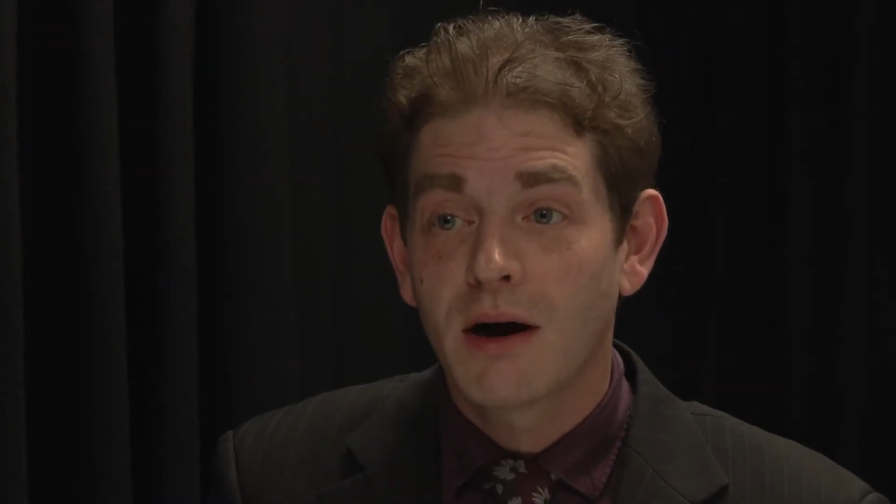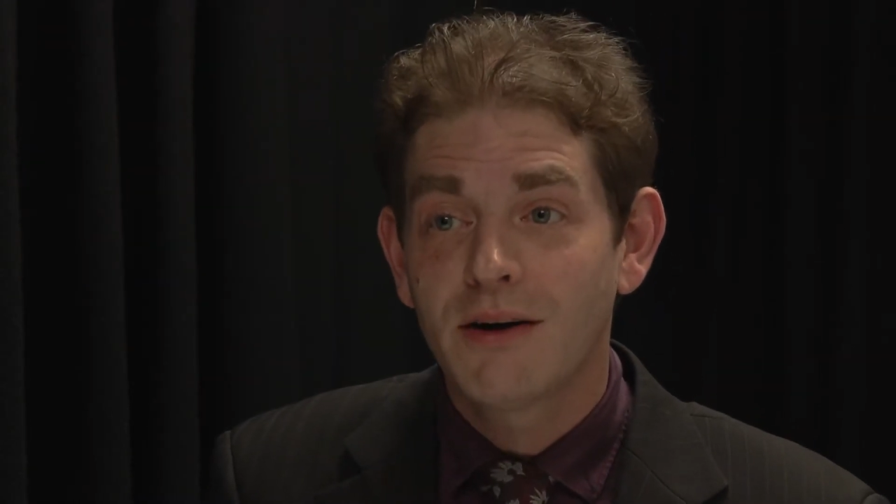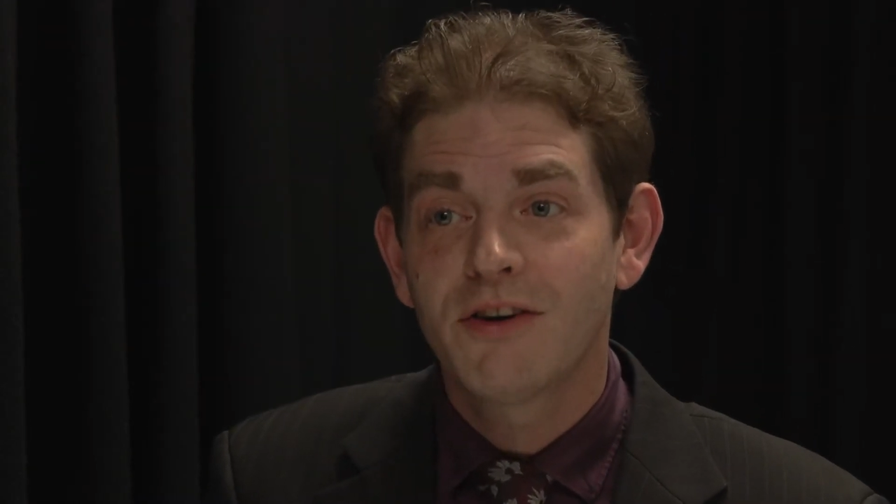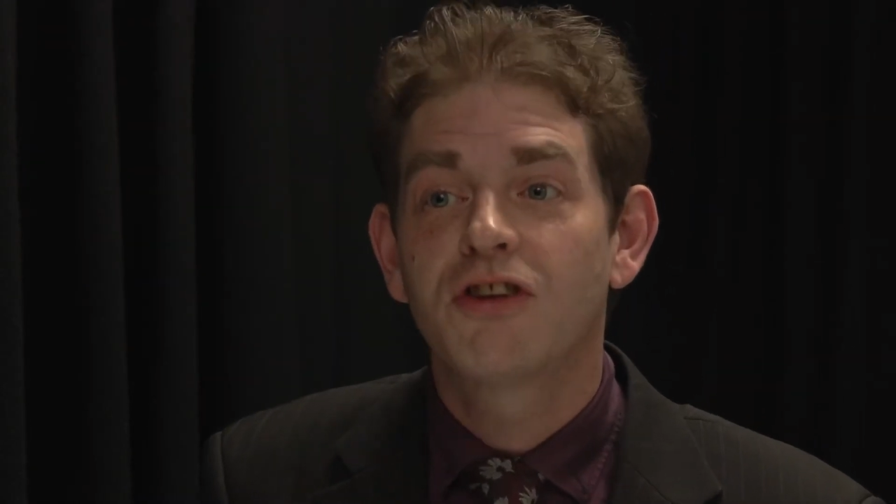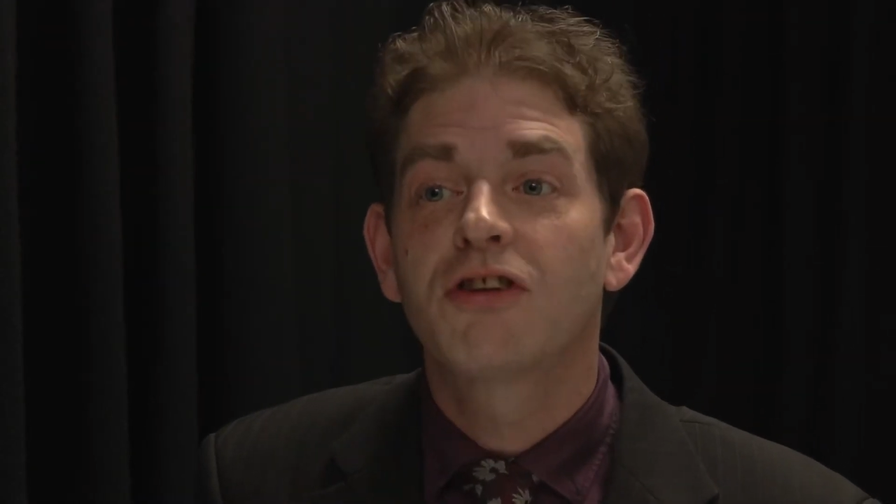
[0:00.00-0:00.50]

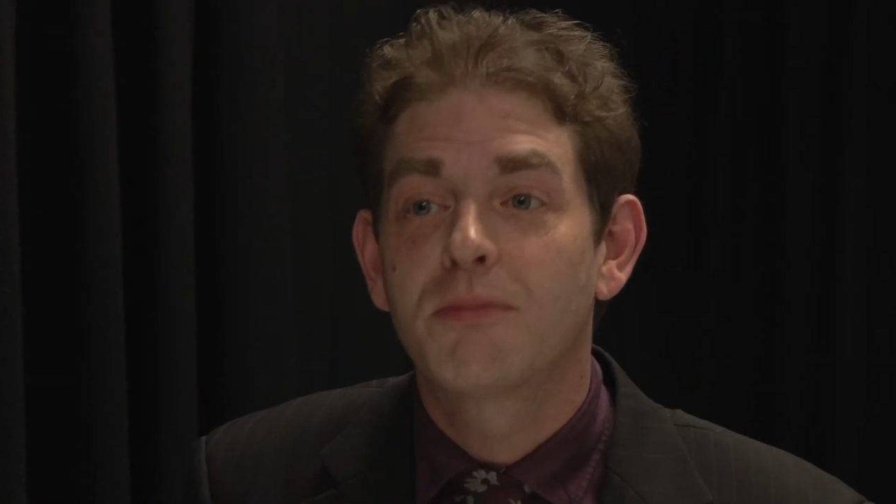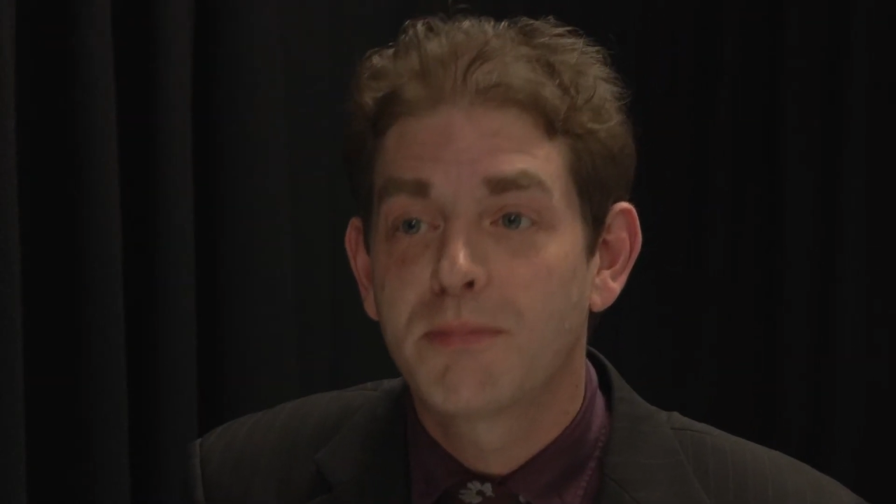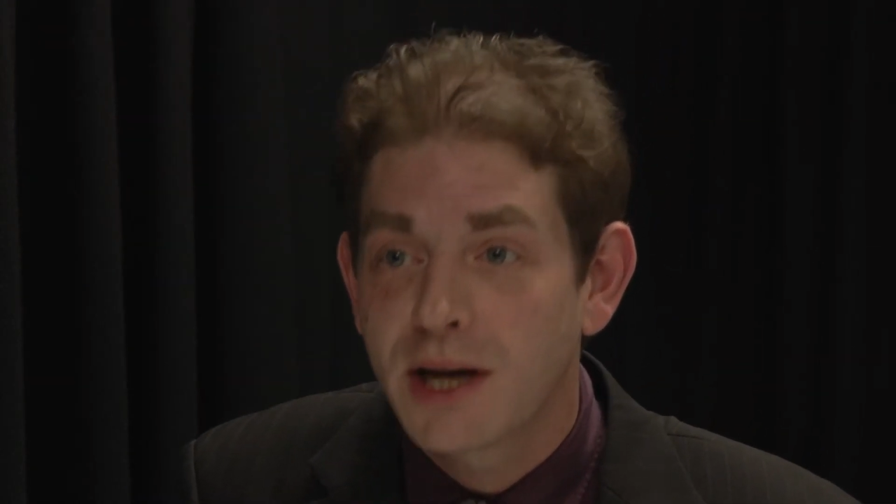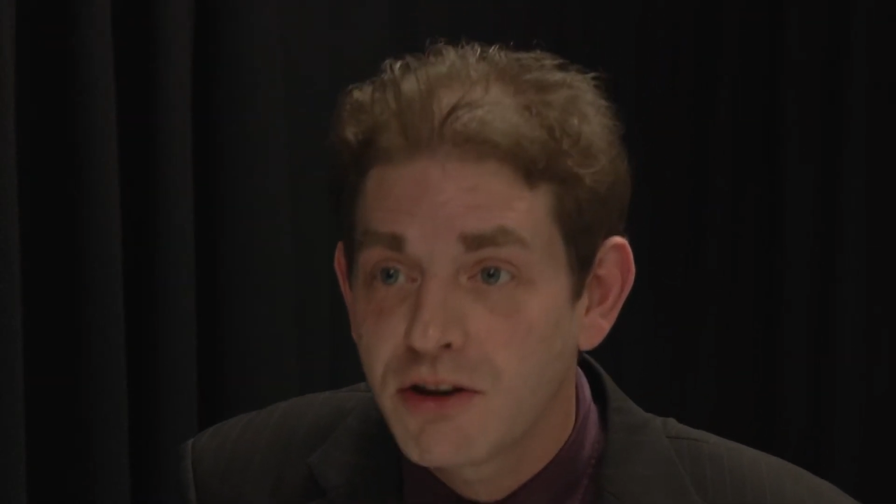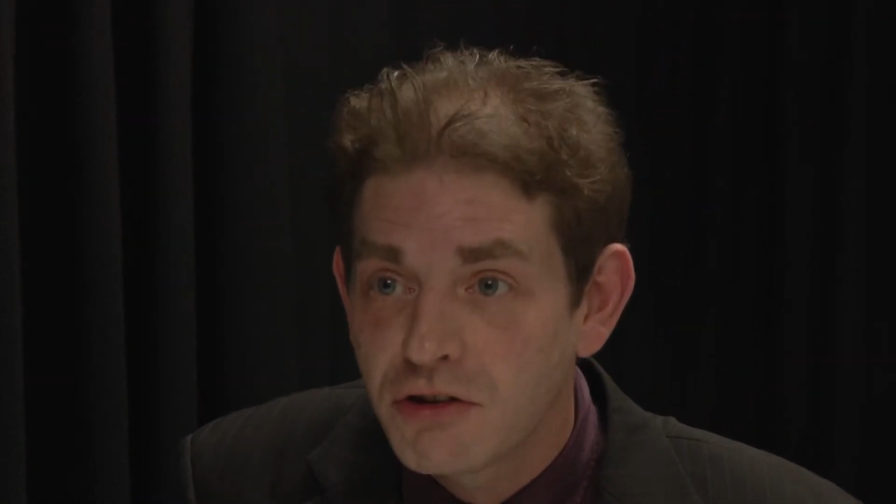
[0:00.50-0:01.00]
are
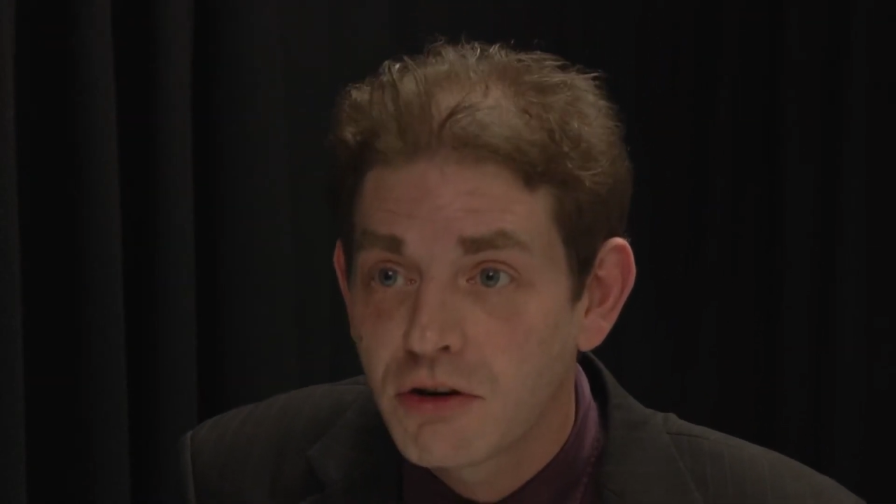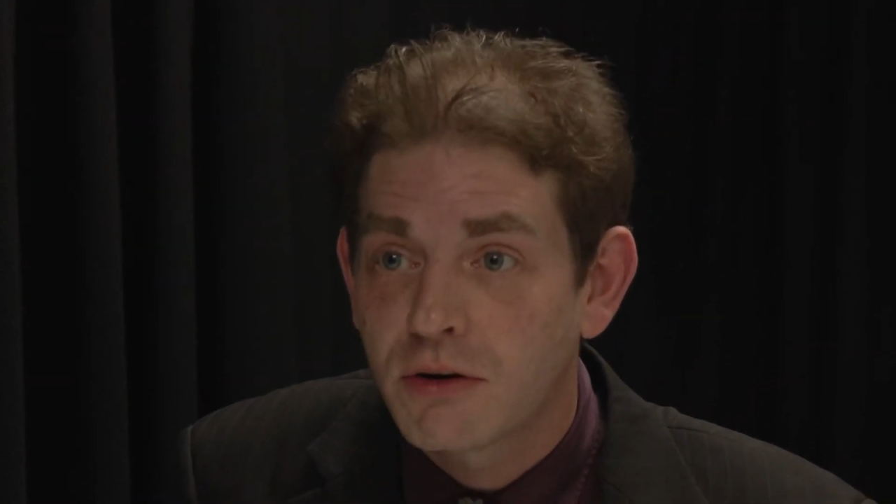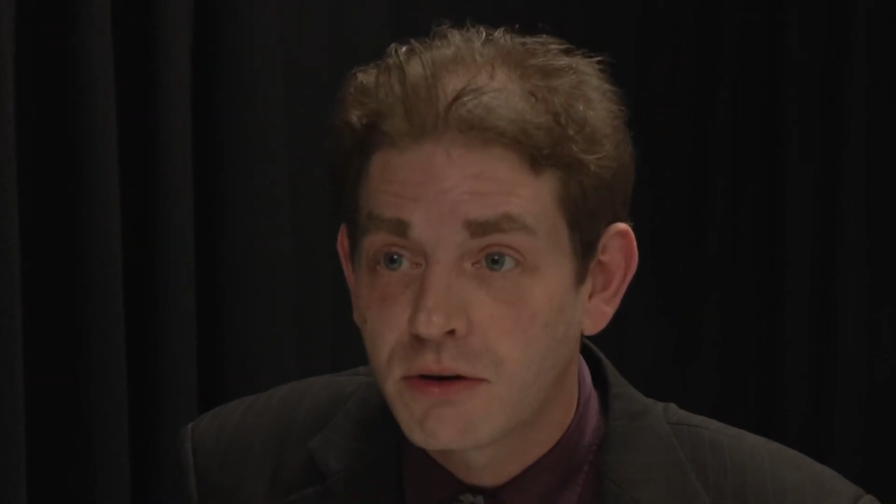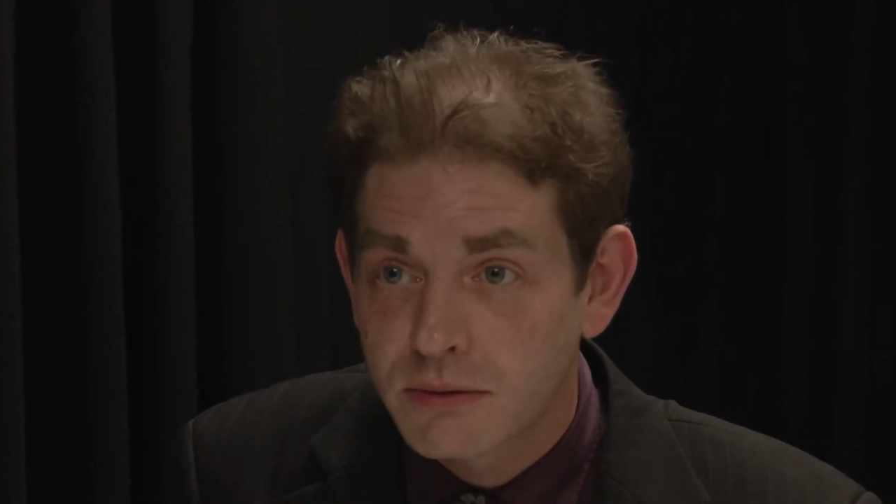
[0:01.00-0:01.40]
special.